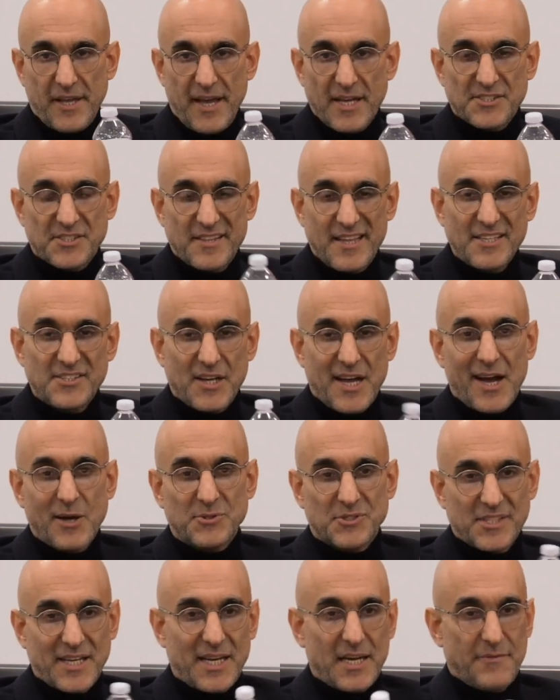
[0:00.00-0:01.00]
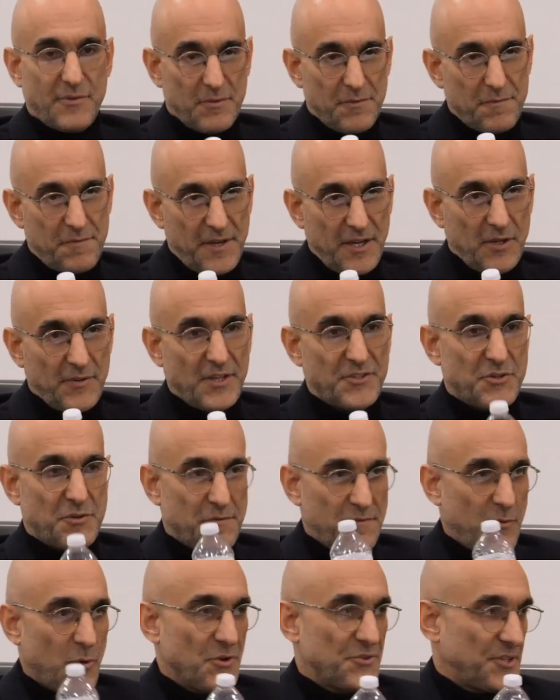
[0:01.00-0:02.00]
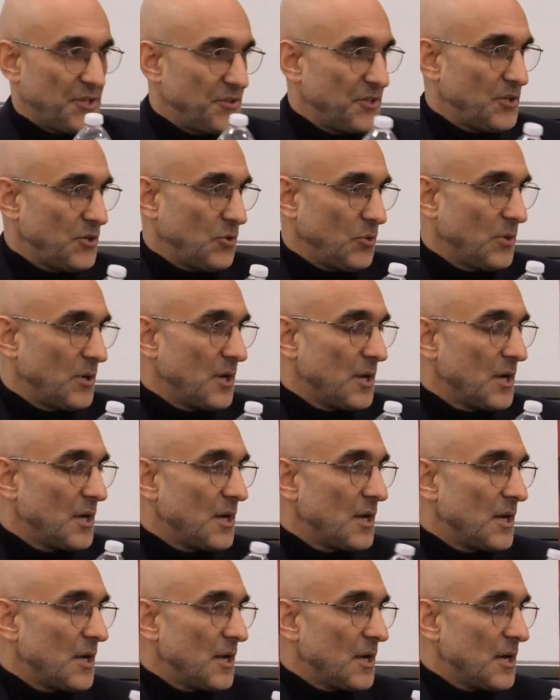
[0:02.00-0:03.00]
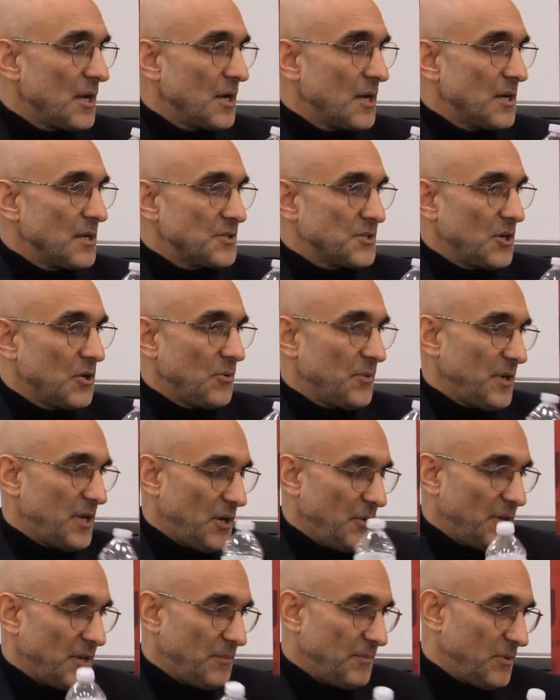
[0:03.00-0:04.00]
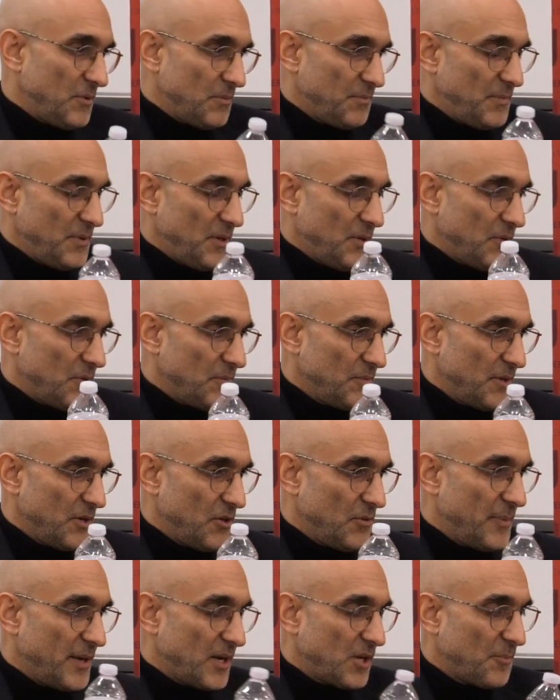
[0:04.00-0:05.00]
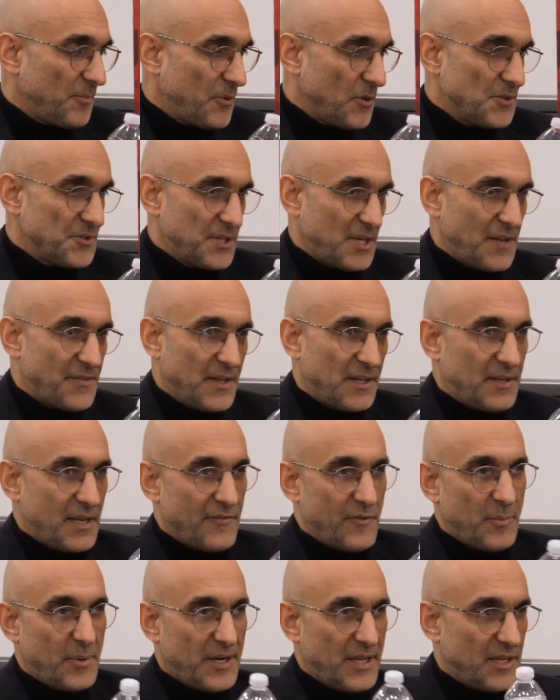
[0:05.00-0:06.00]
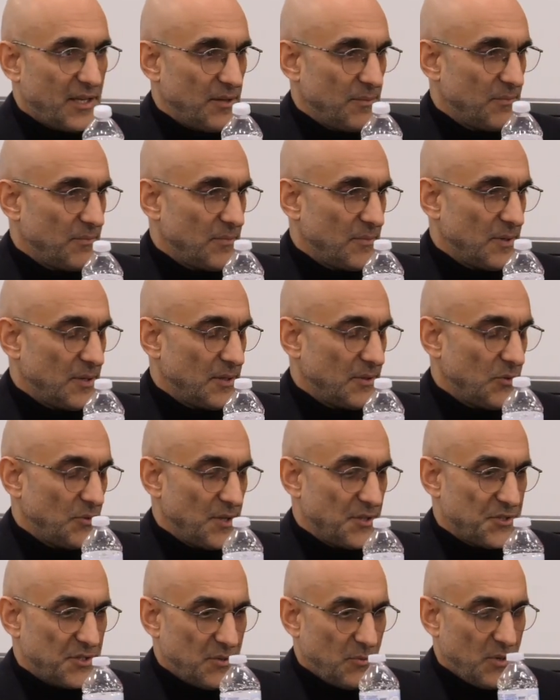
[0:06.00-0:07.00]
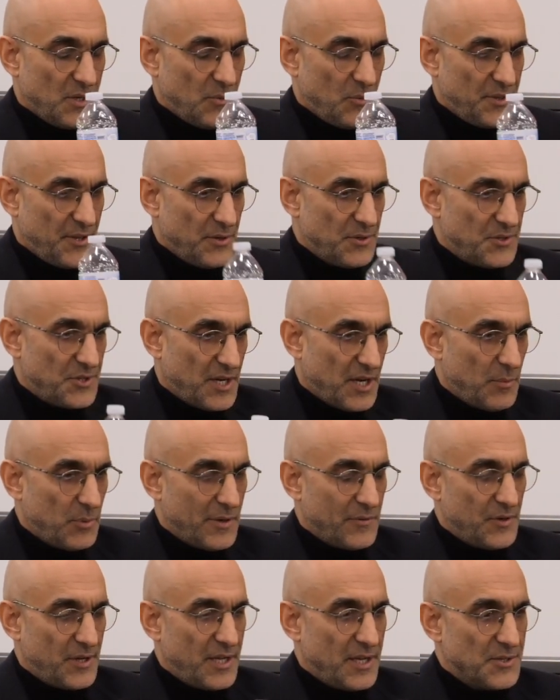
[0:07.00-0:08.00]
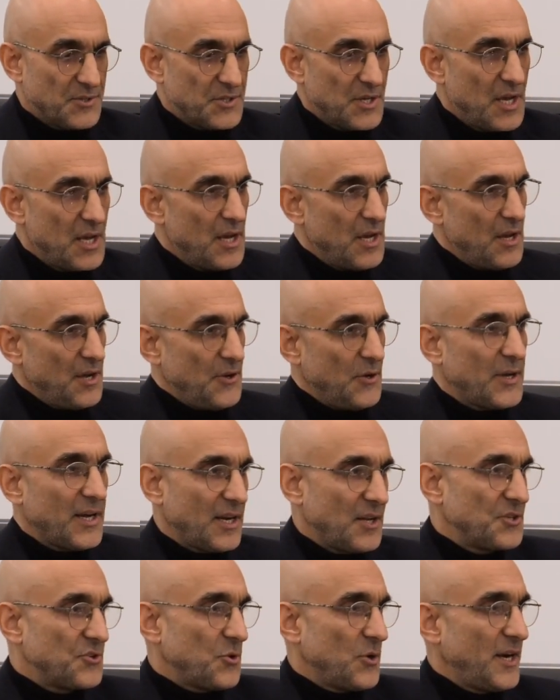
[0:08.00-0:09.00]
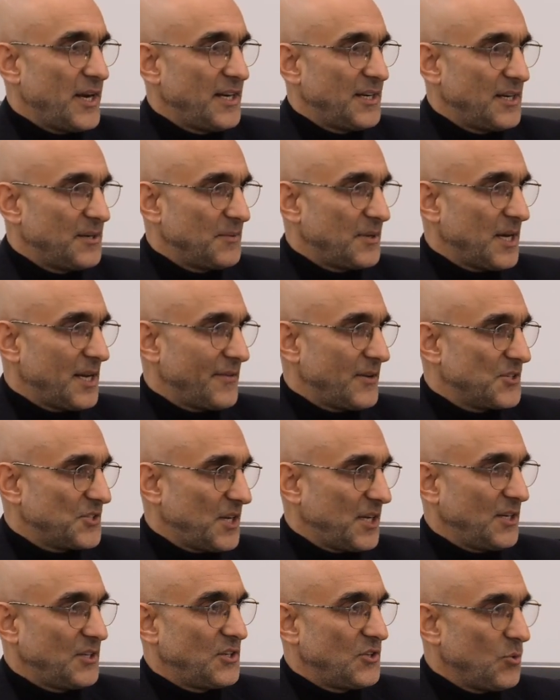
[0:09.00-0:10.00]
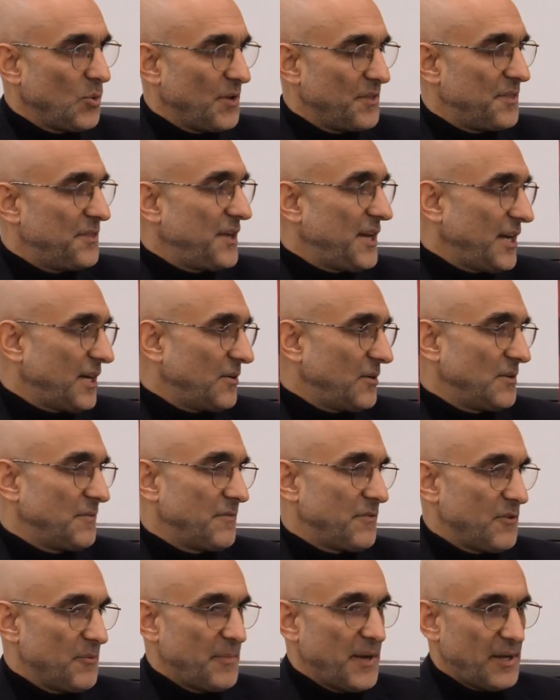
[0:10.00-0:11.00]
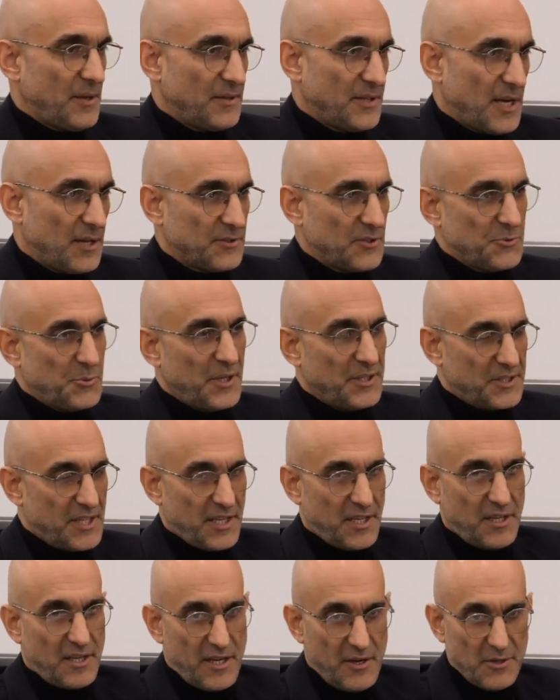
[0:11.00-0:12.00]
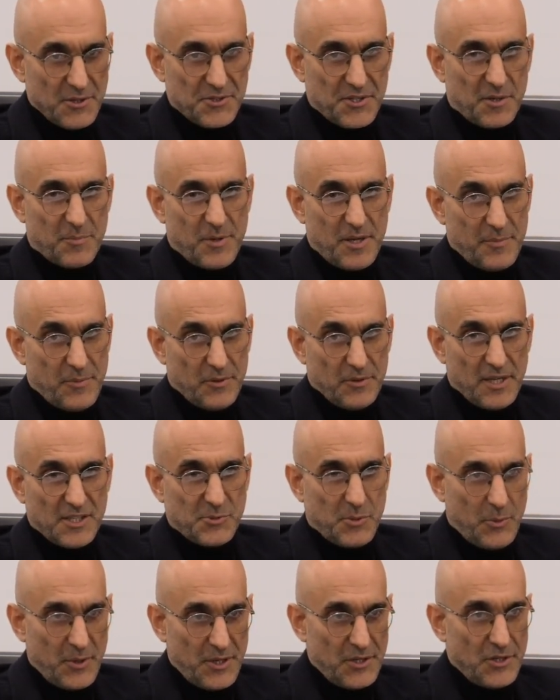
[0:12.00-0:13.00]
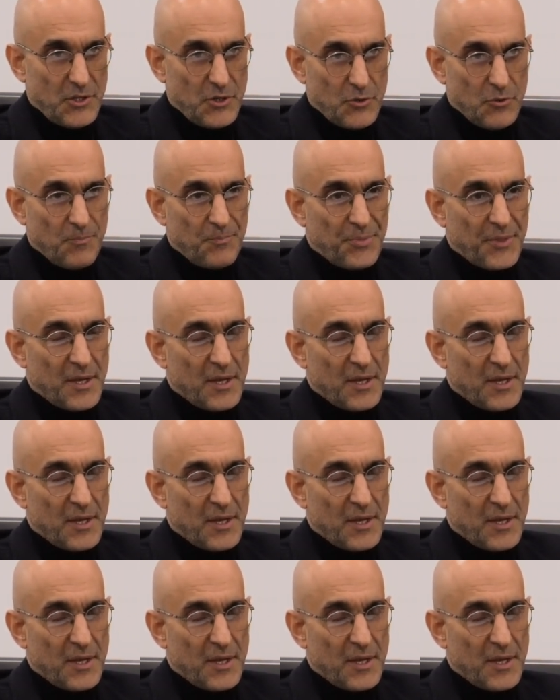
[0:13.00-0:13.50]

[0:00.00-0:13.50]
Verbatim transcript: tasks, things outside of your field that you're forced to do. So you're a medical person. I think everybody can do this with their job, whatever it is. You're kind of trained and kind of excited to do one thing. For doctors, we like taking care of sick people. That's what we do.